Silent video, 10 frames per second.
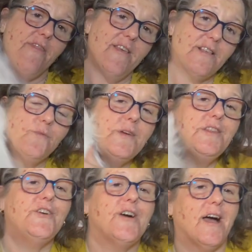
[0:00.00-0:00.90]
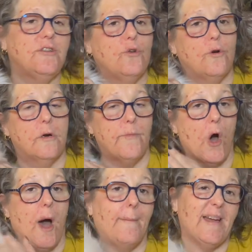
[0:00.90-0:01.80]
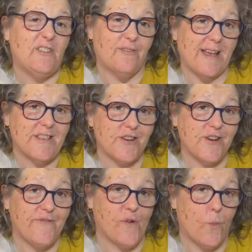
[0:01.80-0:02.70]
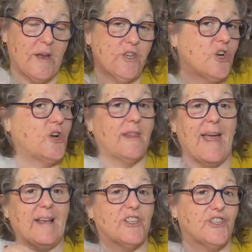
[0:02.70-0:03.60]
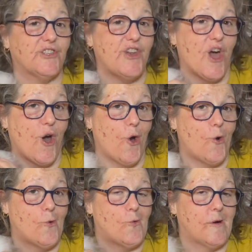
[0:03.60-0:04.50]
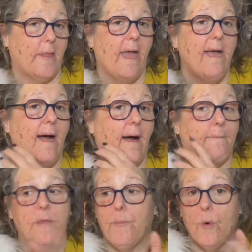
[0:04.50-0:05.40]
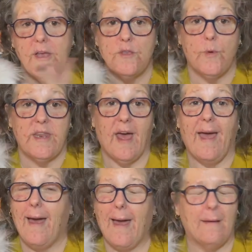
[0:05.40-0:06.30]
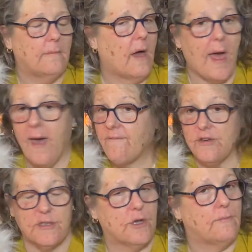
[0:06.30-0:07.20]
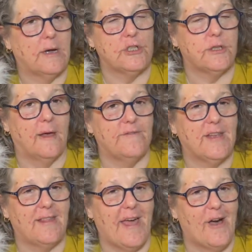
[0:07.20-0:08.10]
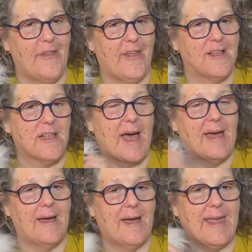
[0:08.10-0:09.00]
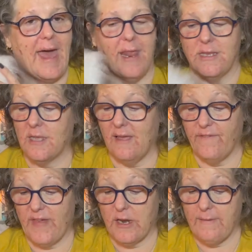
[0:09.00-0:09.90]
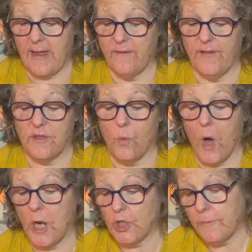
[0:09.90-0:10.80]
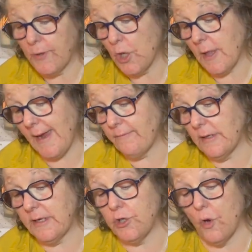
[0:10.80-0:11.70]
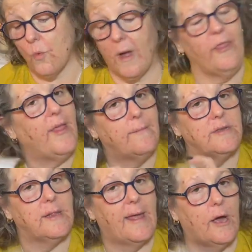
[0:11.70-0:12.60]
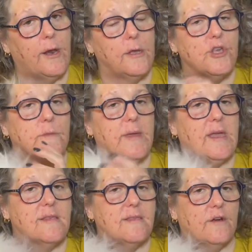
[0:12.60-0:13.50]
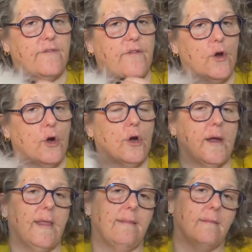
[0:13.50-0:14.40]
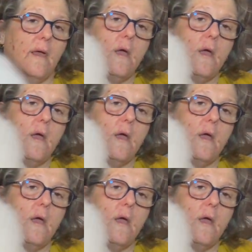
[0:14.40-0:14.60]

this would look adorable on my dresser for winter, like snow. Um, the boys would ever so much love to lay on this. I, again, until I figure out if it's washable, I really don't want them to lay on it just because their fur and